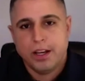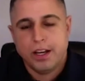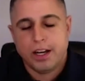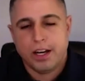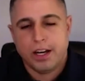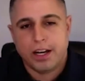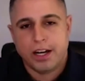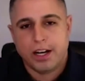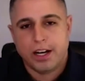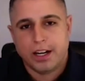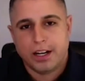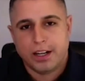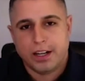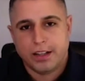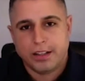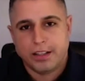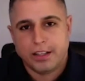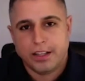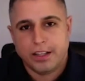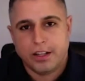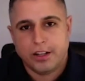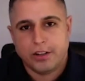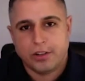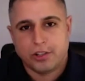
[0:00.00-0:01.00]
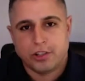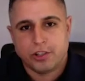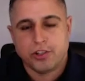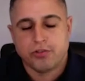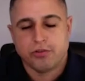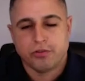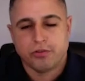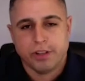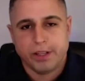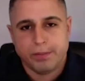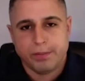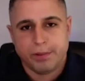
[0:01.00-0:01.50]
Uh, you know,
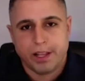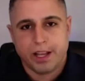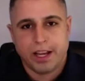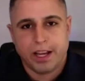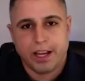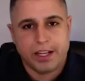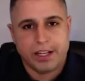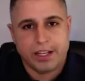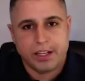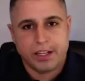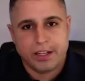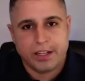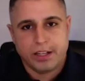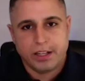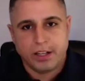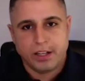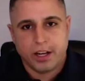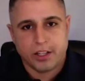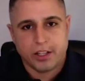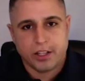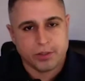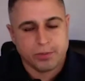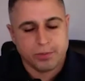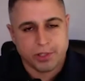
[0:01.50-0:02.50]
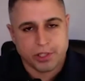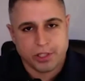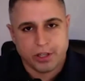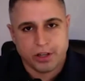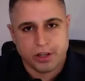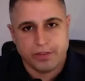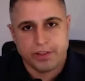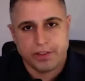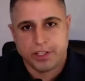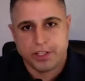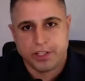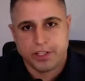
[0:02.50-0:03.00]
streamline customer
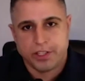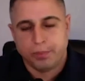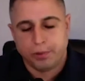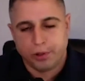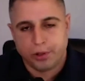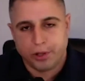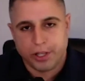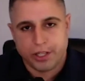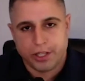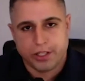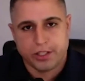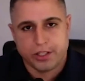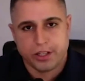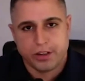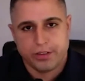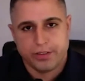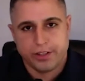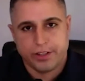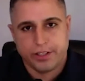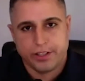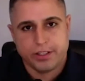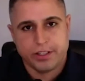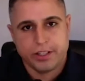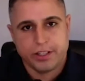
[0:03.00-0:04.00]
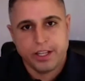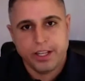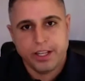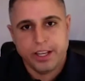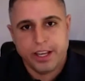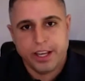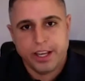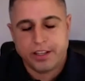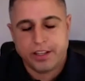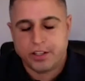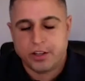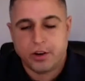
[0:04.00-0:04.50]
service, employee service
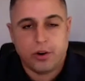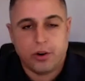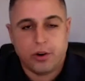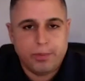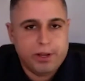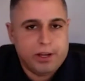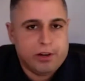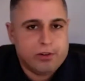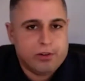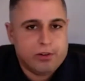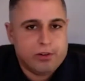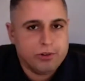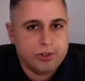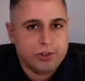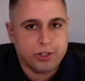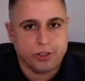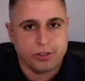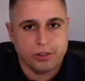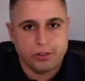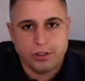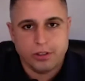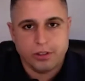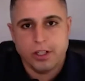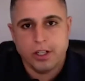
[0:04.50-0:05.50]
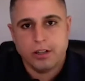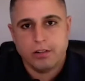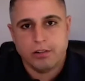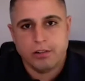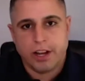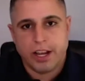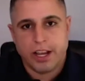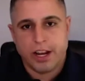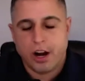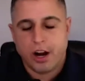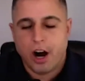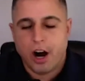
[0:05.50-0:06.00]
is going to be crucial,
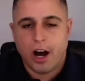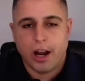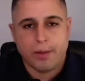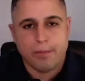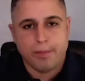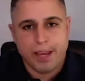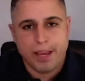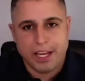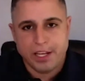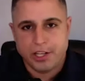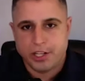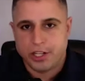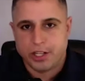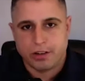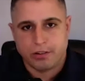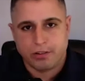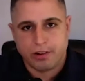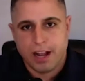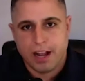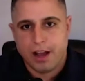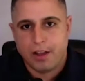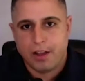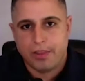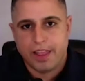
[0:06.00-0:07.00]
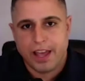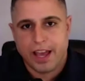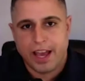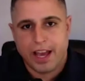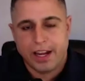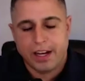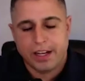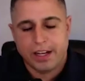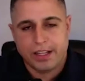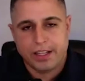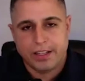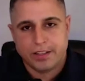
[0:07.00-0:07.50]
right? Automation around
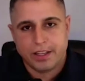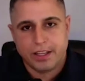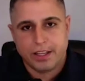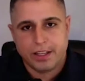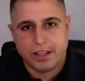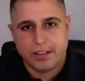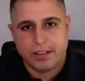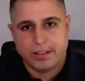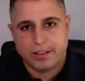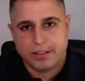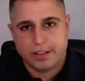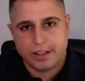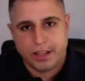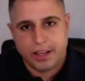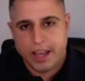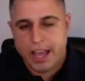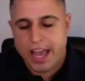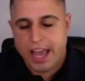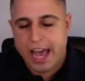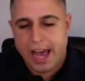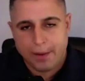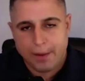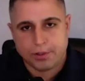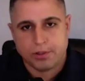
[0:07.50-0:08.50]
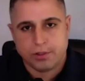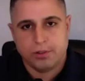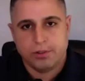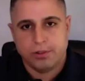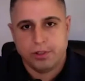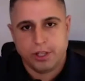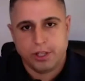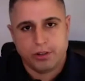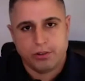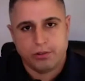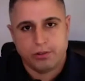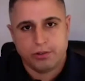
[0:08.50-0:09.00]
that is is
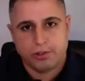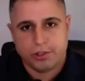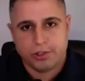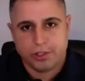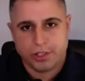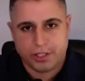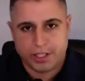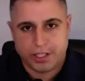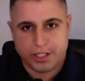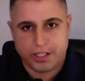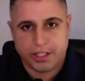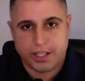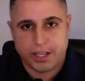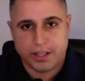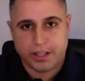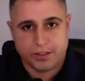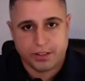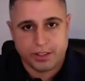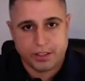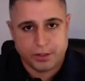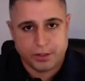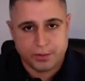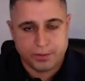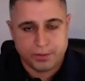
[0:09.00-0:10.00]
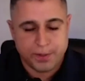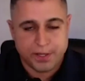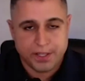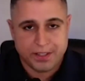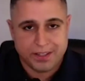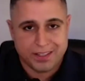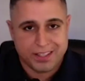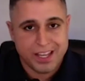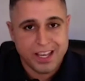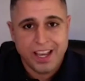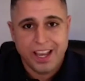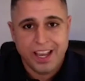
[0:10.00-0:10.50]
absolutely crucial to success of this
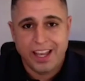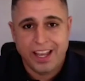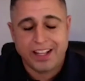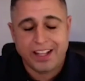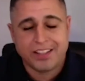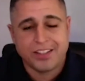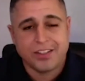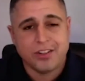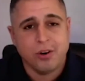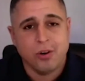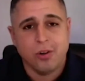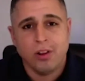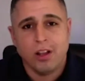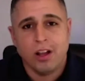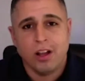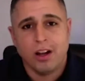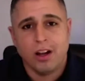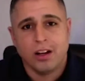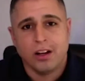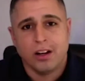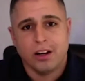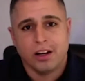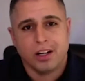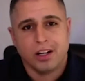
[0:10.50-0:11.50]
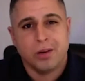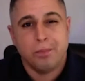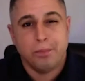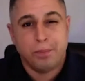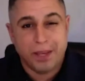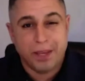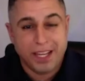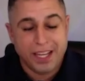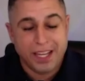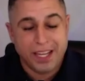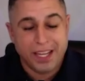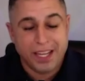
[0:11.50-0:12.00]
business. And it's no longer
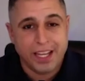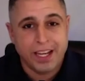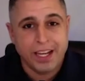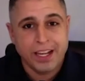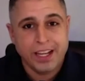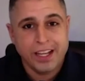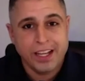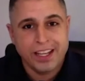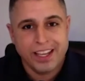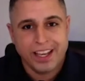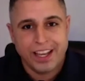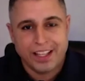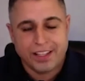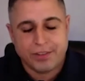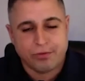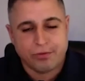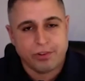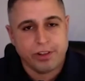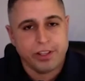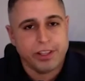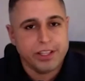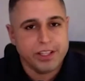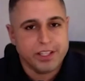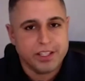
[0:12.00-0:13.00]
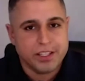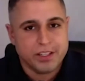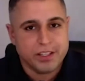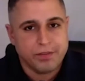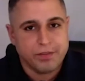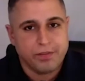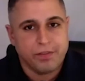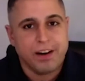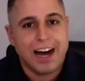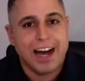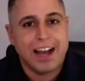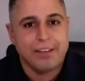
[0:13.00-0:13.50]
competing, it's really
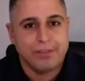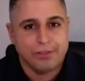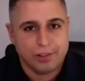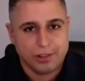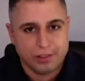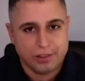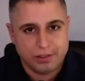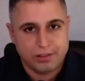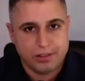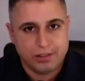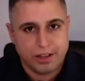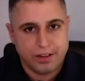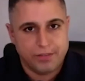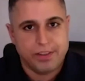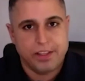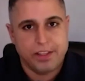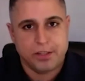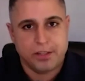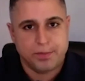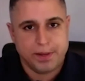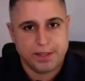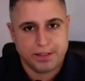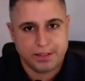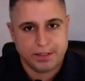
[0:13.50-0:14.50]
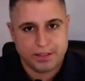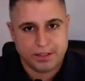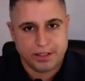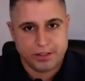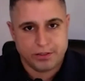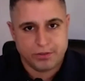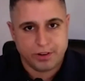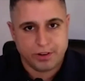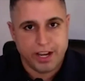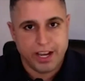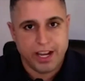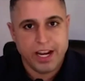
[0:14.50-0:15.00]
survival of these
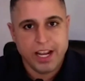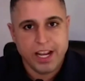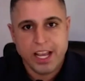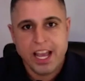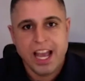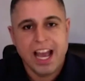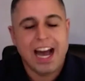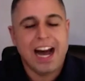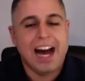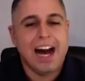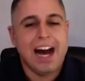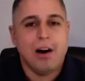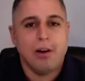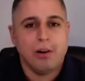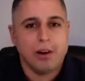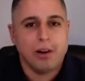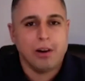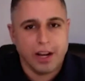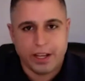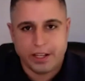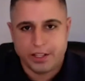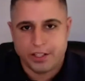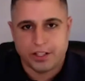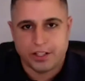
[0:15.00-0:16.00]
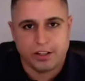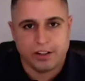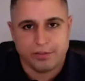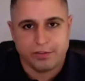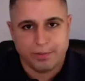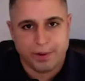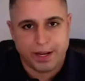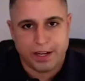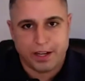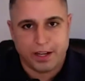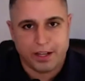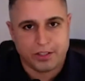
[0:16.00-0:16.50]
businesses, right? How can I serve
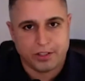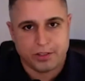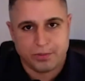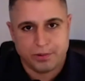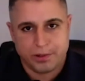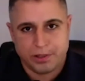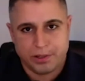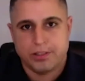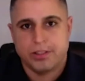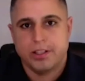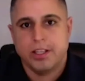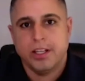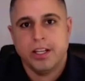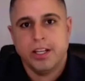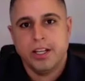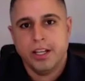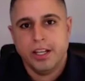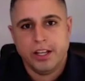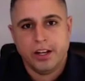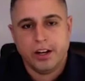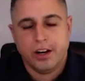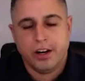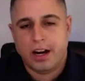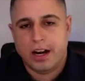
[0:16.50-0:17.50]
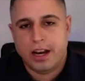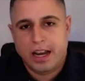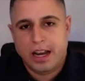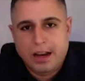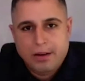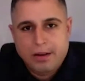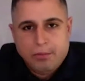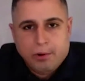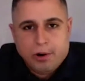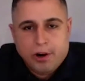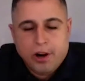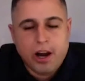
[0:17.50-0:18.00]
my customers? You know, I, I,
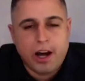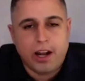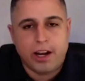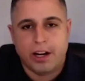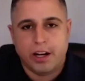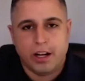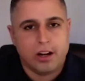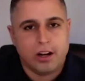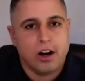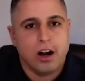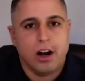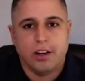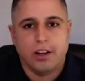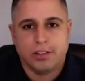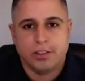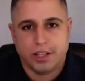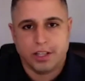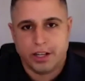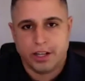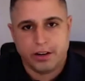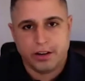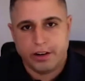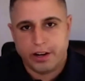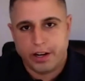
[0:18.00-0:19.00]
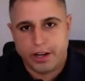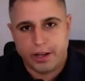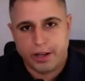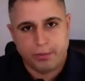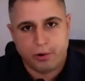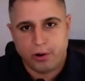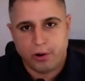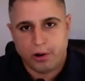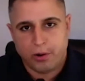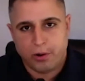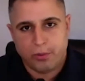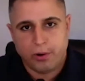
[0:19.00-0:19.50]
we're not in a call center
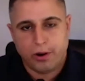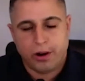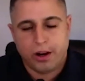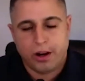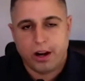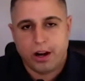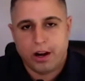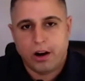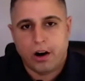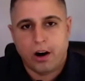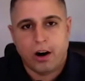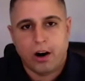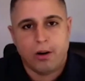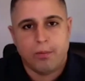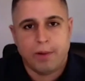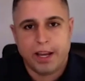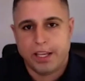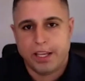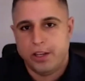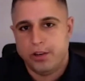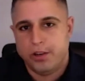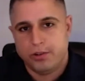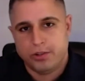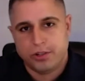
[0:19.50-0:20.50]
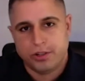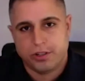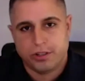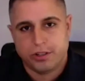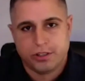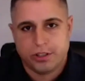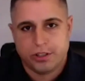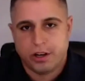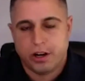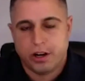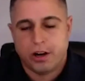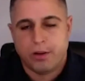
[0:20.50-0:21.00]
anymore. Where uh, all my
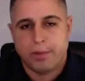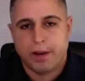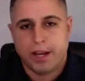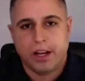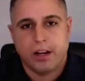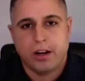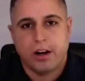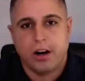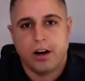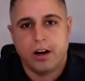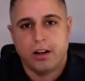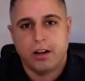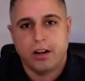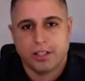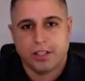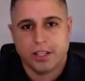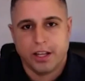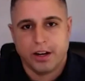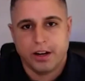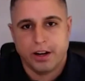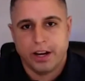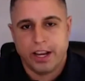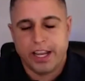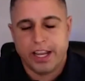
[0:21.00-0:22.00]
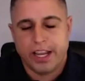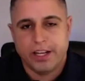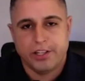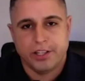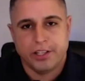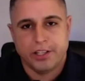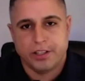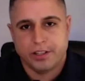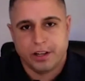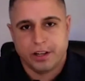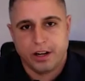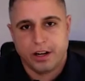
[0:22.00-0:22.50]
users, all my call center
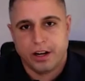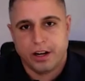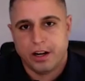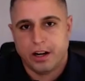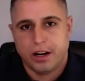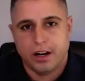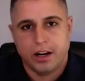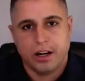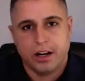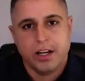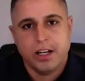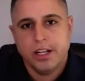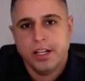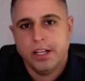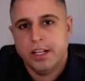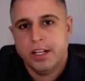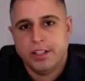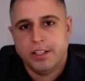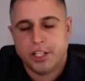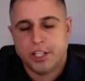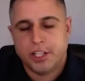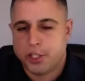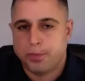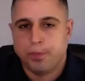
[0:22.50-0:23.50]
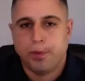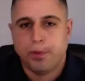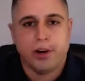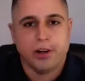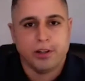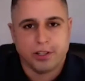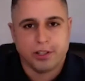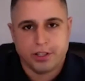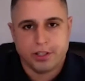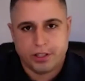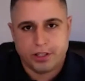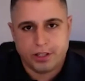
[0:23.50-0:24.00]
agents are
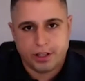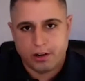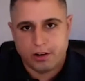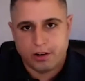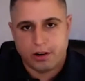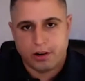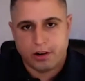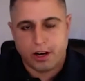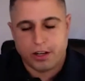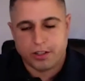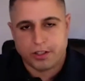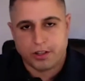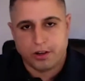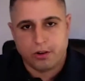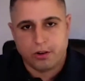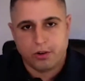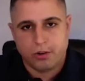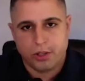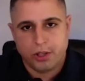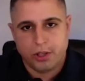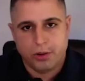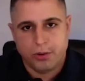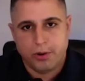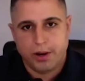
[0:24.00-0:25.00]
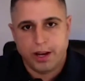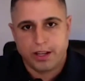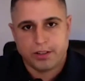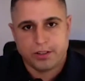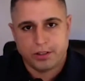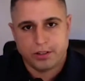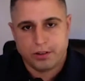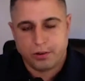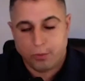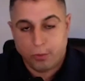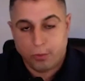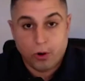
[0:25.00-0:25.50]
dispersed across the whole
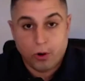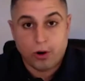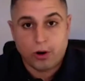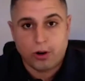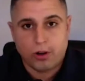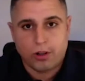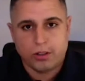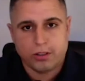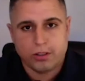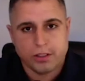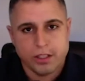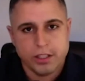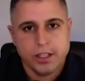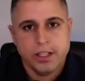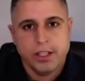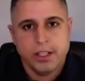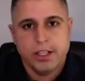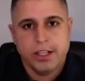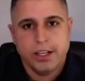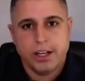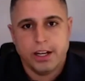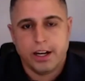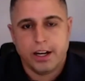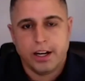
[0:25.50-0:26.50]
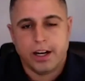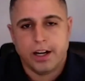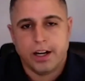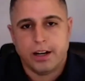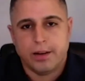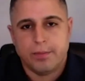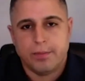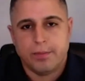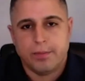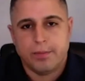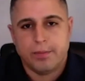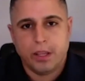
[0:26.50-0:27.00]
US or world
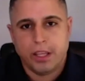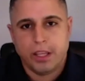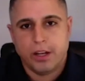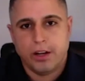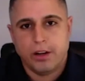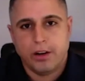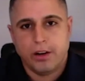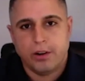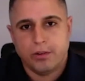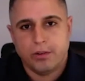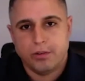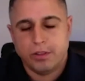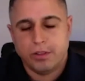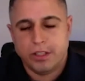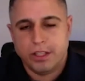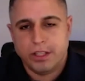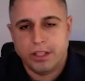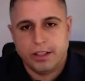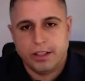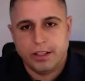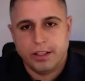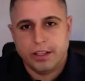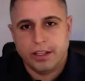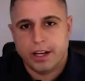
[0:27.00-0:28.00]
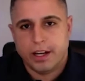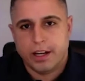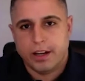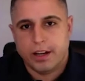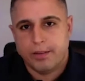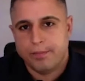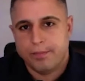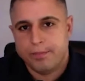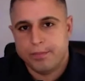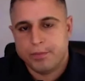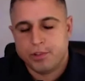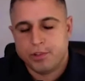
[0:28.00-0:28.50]
um, you know,
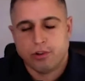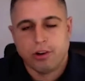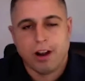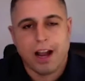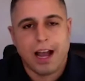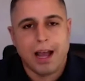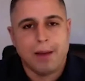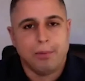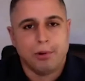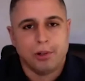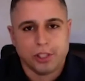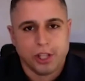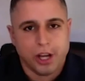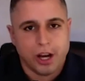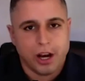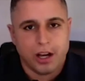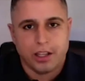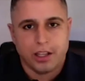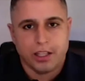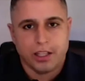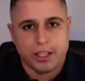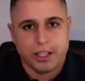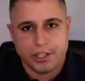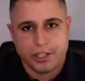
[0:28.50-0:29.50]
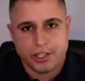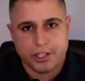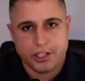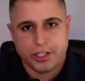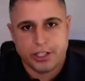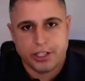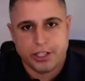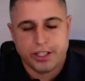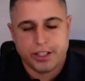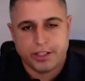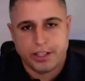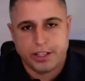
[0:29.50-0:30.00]
uh, tribal knowledge
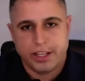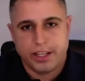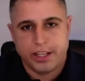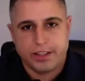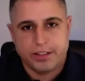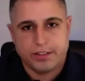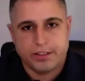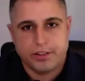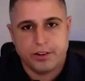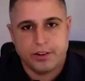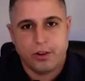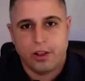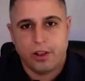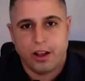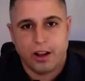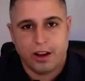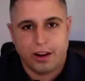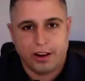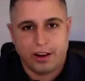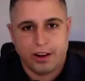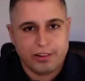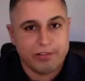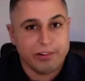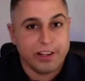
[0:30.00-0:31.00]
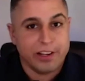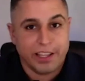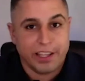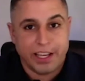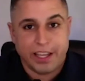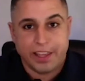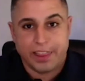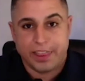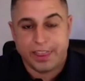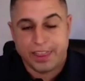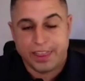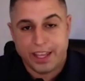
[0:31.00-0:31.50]
is is no longer
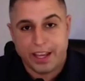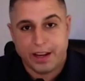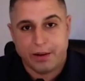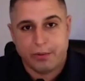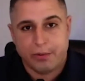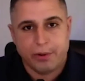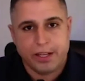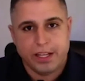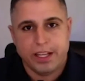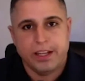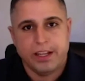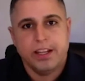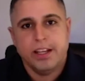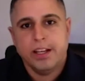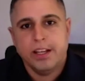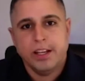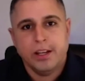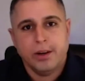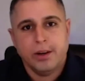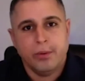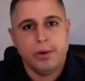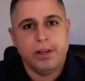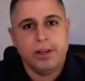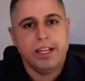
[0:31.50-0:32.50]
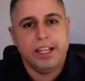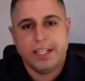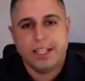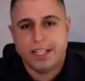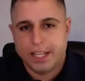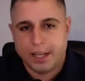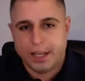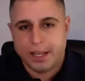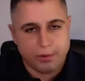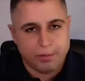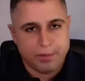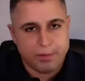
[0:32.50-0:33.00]
really a thing. We need we need to
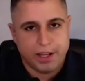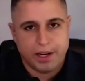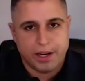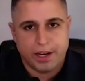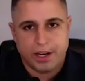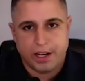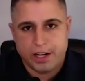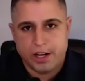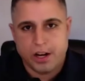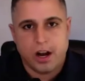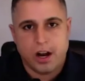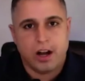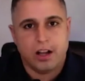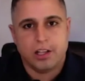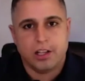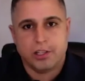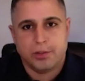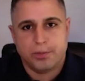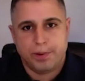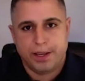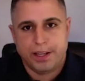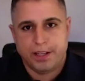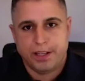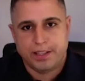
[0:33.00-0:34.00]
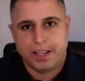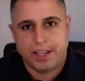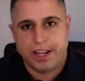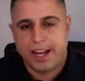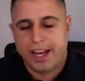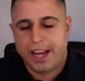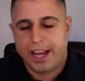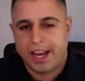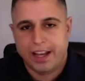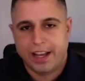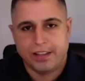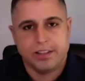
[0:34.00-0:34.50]
implement a knowledge base that
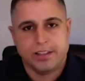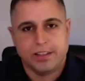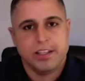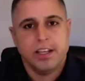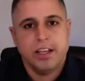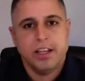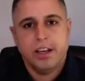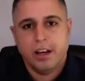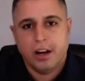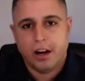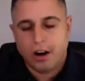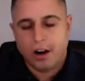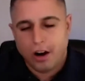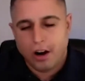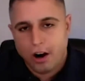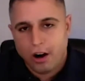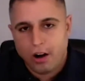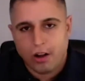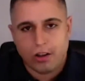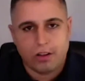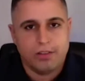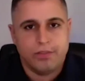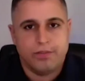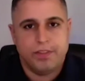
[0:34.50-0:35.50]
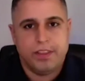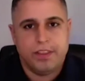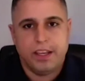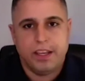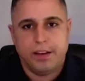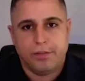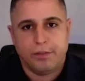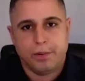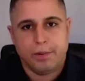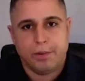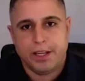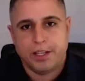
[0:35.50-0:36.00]
has all of the
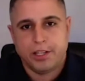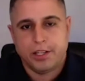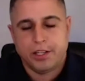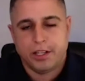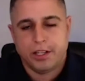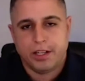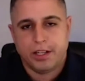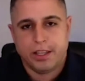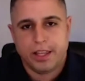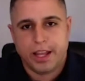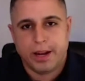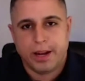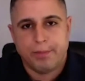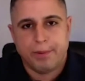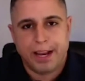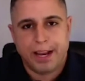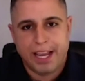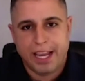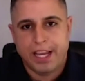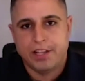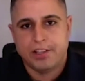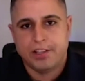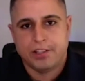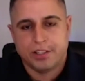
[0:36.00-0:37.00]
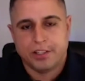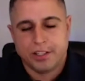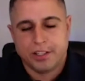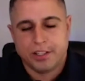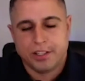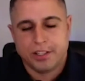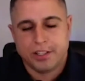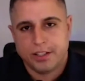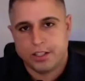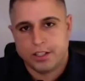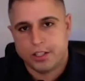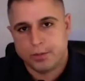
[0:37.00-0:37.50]
information that my agents
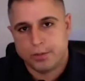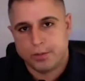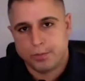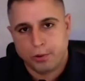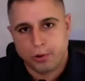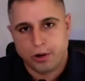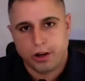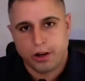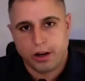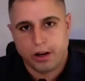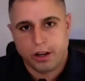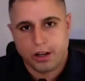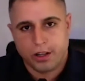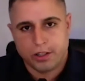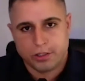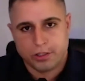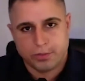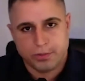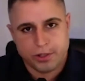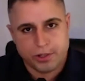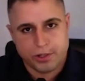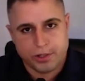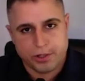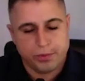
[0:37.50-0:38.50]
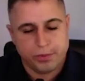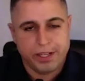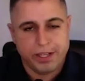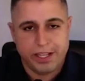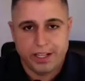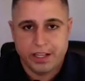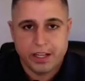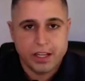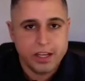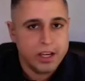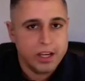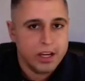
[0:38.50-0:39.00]
need to support our customers. We
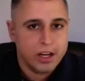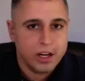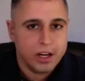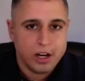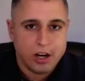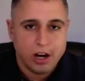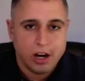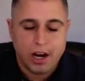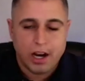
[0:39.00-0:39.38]
need right.